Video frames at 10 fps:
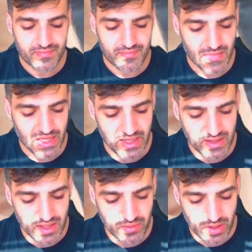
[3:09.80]
I gotta
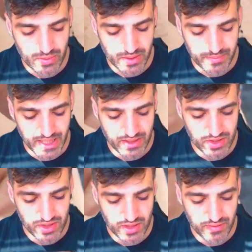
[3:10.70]
think what I want to banish here.